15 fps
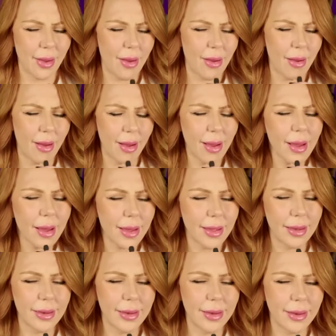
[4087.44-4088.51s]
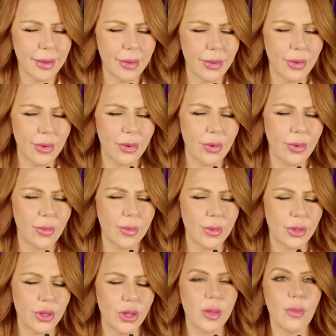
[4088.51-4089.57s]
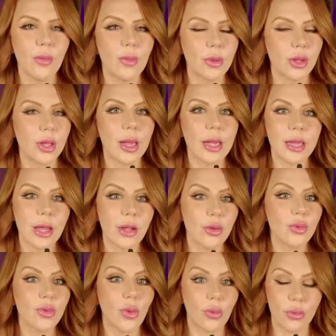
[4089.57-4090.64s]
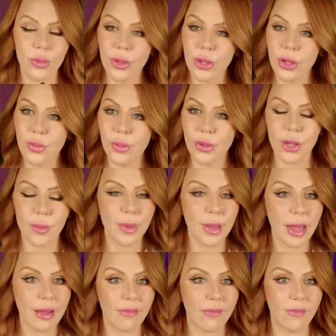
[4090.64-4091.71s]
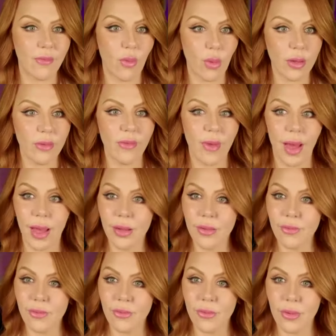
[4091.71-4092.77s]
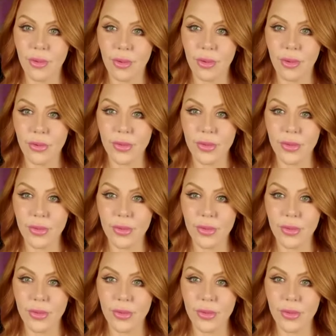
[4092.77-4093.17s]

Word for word: Odd when she was she like 10 years older than you? Would she be like 45 or